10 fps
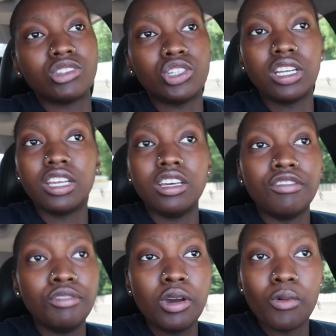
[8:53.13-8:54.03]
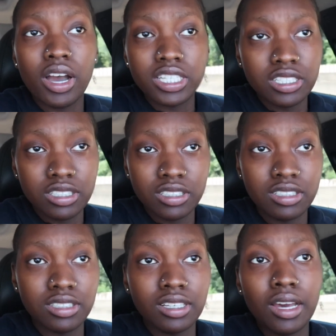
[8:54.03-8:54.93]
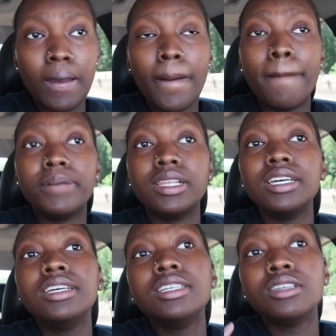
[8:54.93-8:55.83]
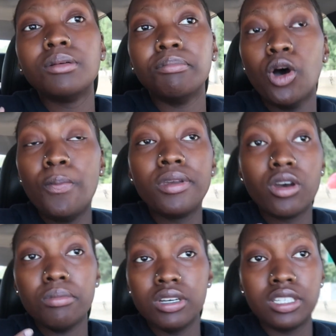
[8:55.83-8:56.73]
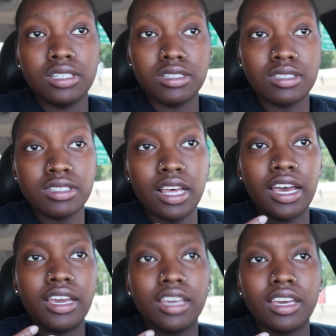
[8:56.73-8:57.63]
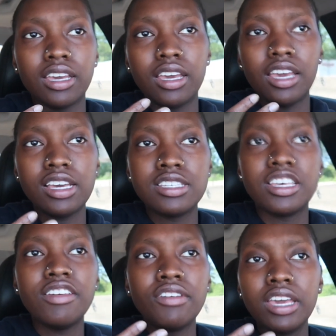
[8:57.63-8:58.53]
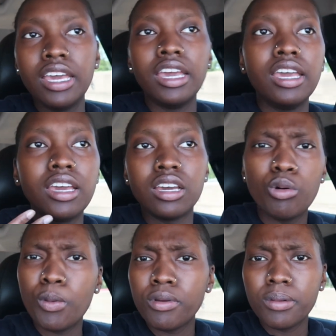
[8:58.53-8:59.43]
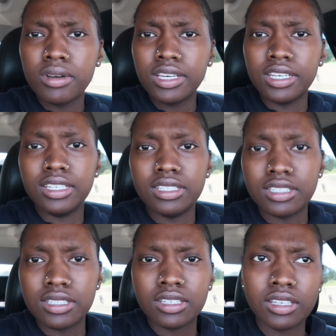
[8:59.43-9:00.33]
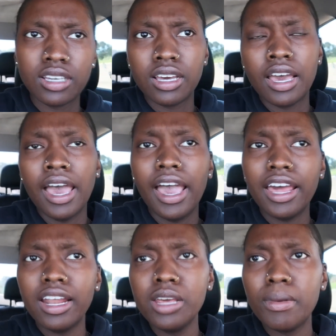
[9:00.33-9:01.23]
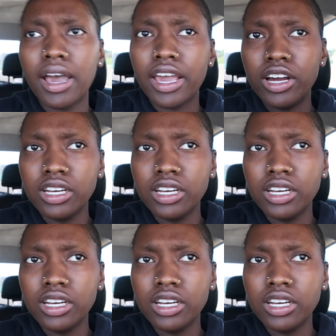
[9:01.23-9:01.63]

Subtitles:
Trinity, if you are watching this, please open your bookings. Like, it's giving, don't open your bookings. And I need my hair